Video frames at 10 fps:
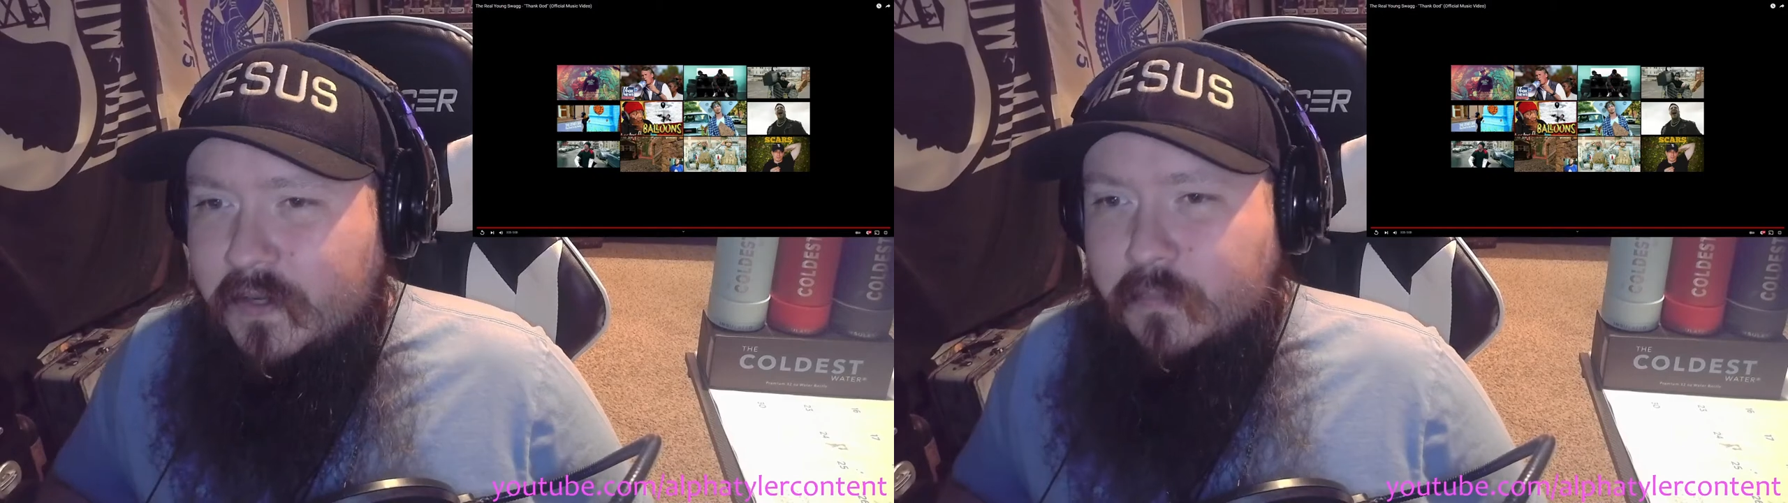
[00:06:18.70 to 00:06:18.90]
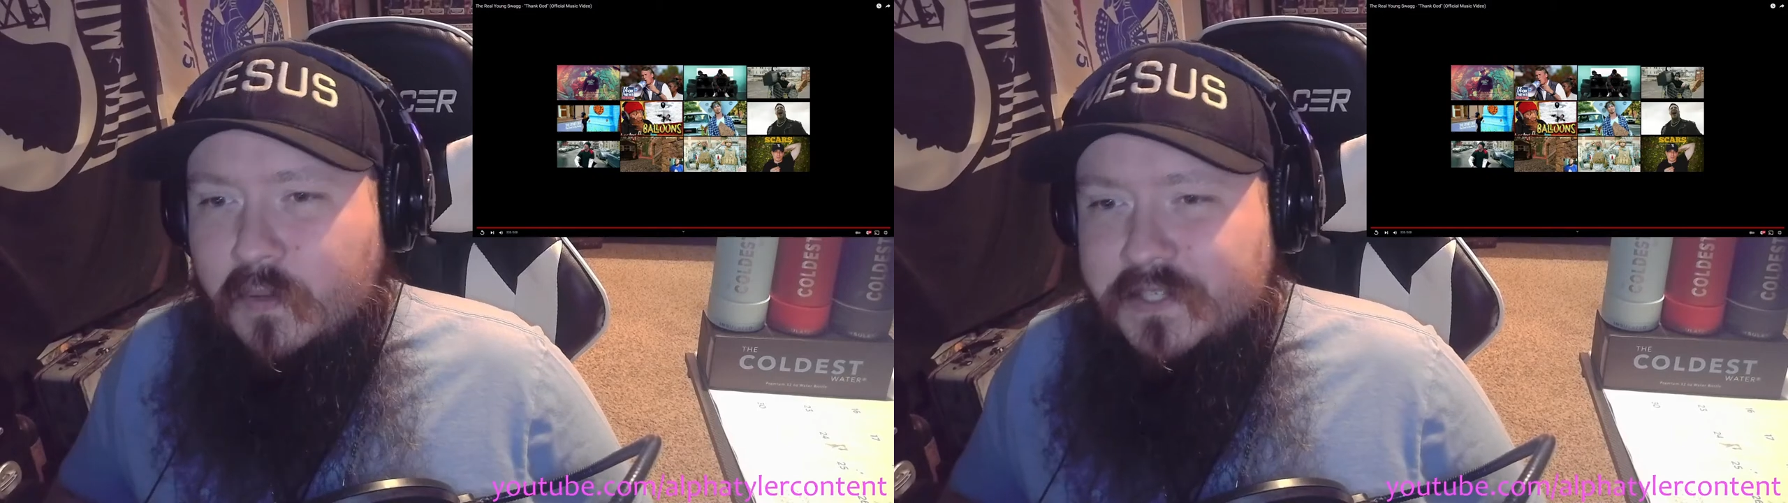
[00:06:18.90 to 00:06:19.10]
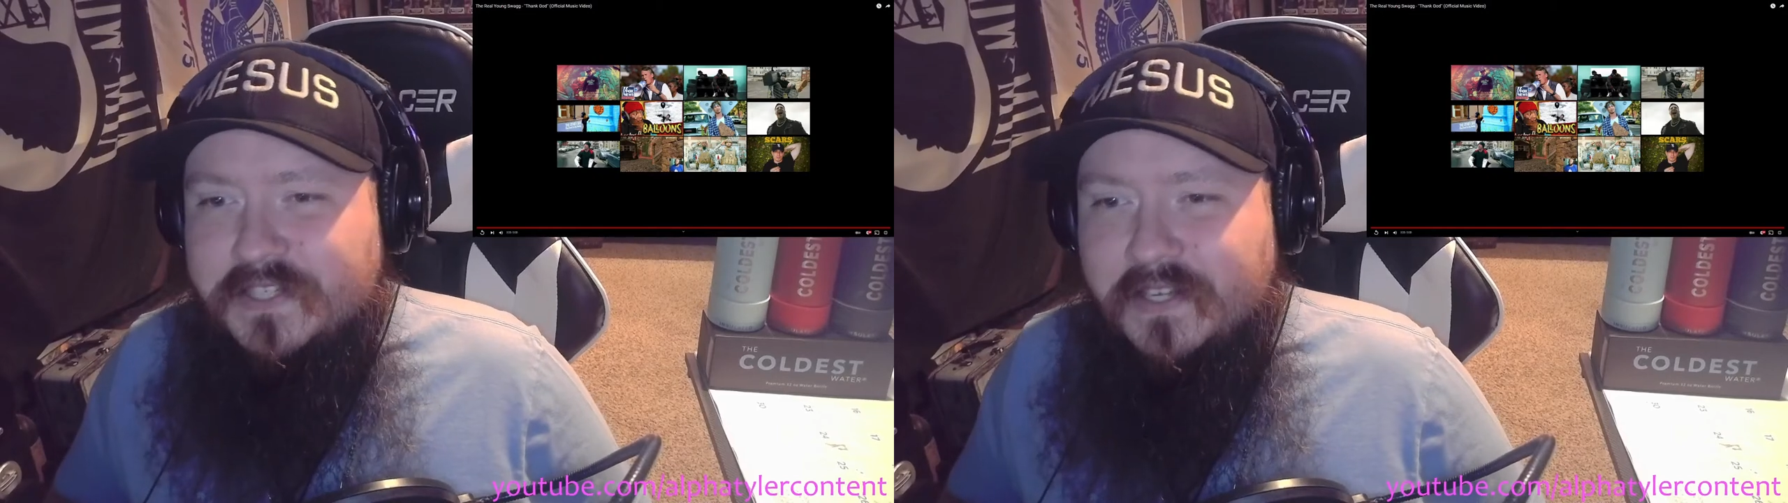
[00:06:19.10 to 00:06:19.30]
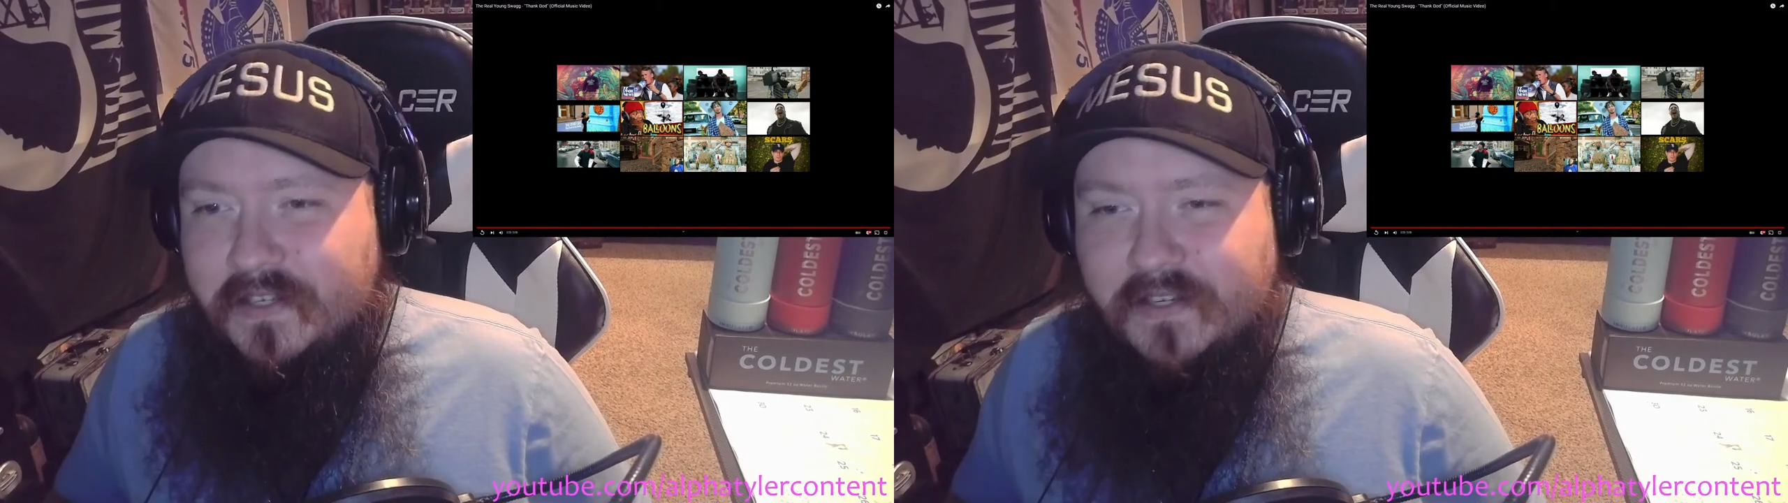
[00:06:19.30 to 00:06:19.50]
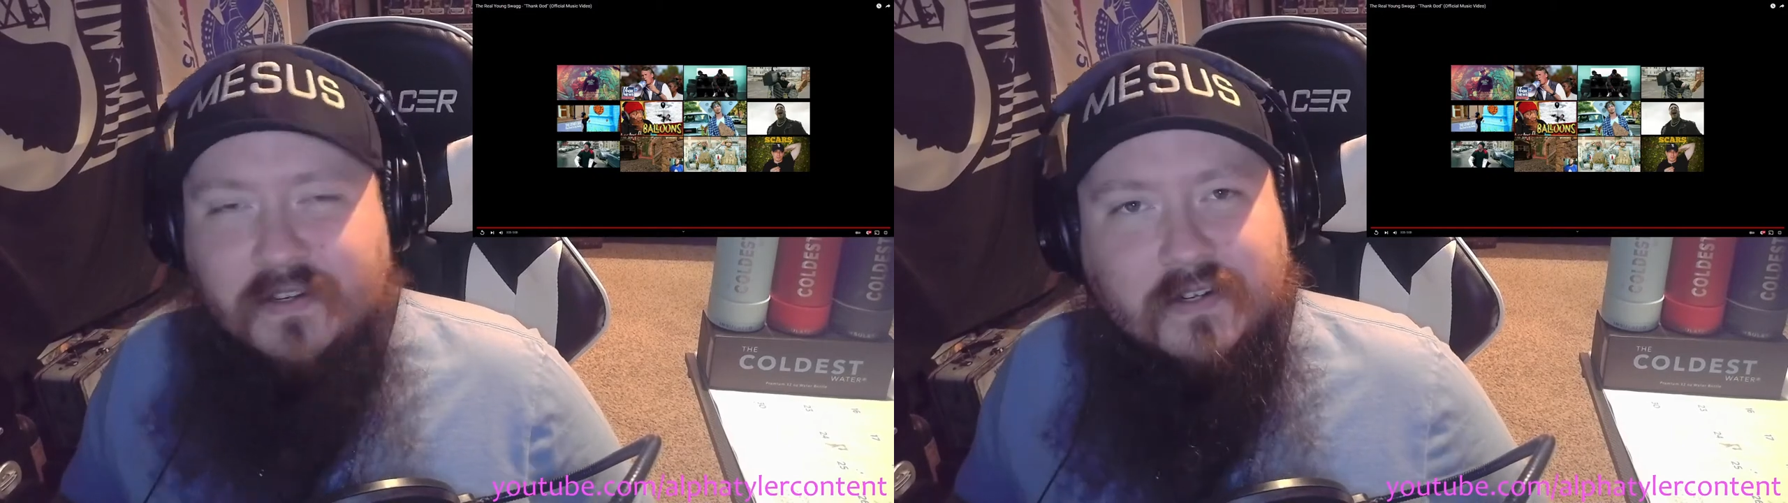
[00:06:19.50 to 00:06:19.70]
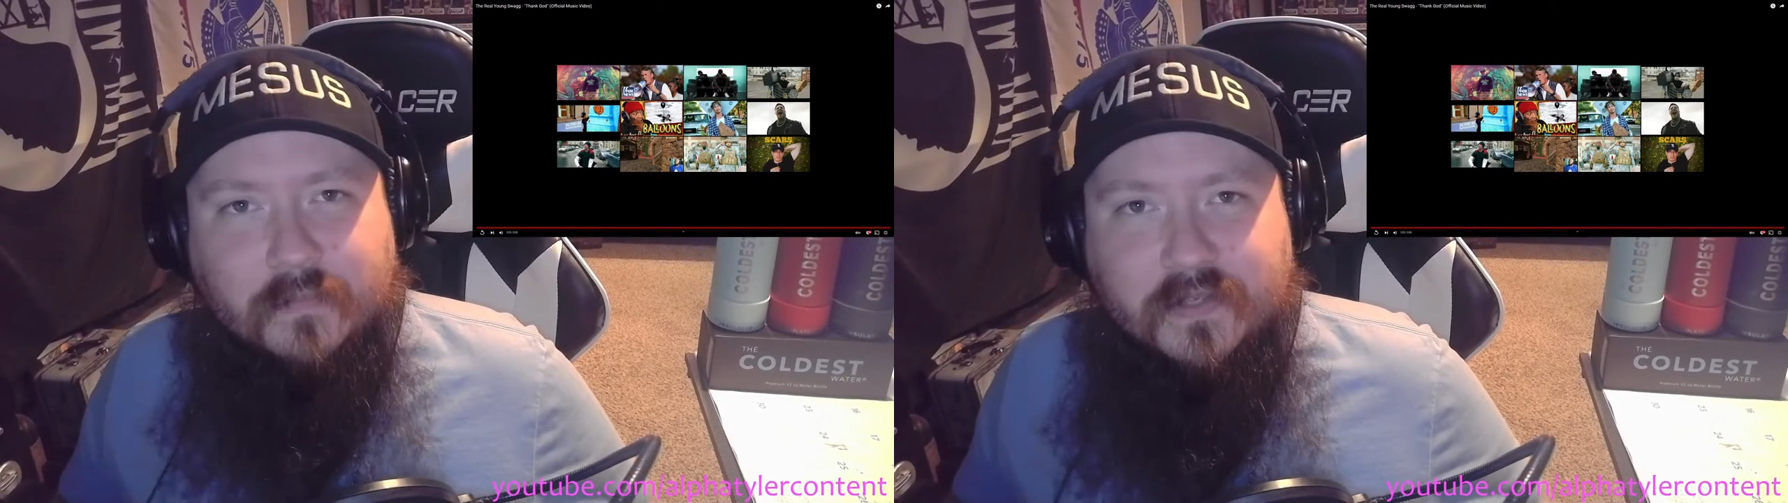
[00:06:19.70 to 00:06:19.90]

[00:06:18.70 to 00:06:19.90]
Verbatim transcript: appreciate hearing it